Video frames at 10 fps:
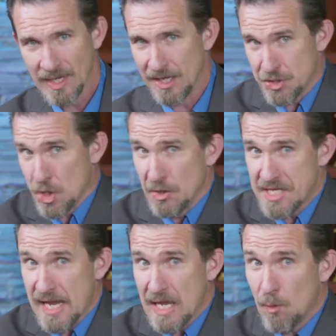And as soon as
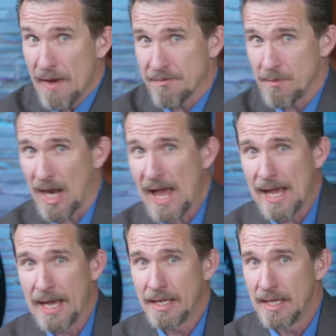they get away from the
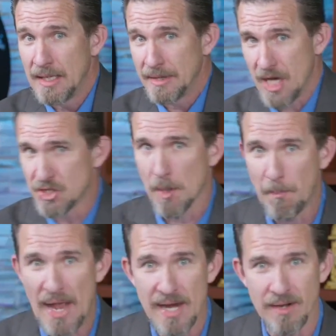lion, there's a
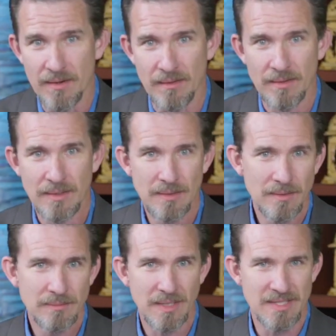bear
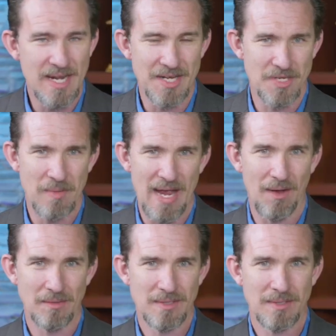that takes them
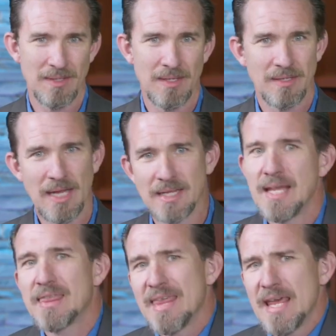out.
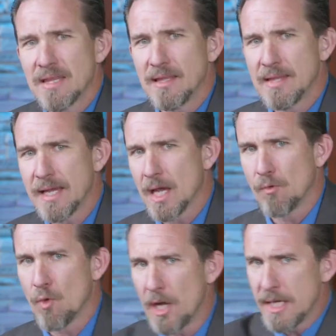They think that they
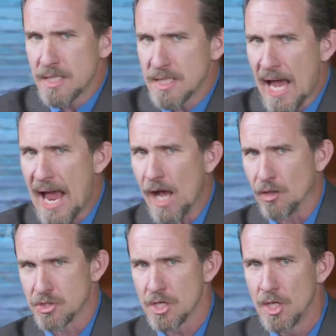can run into the
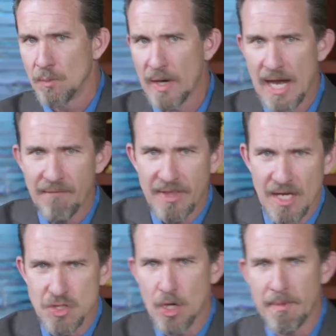house where
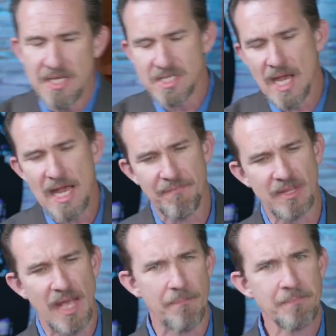everything's going to be safe,
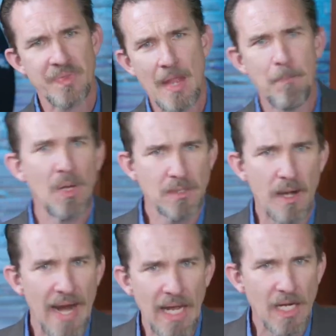and they put
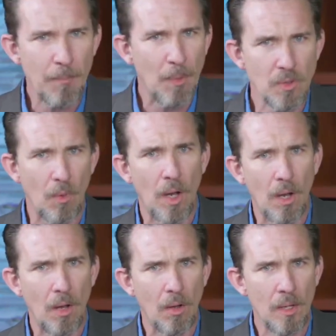their hand up on the
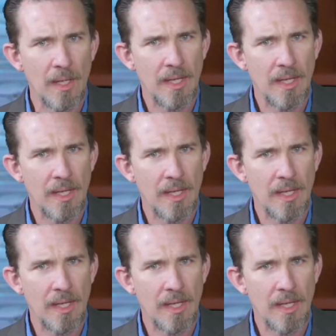wall.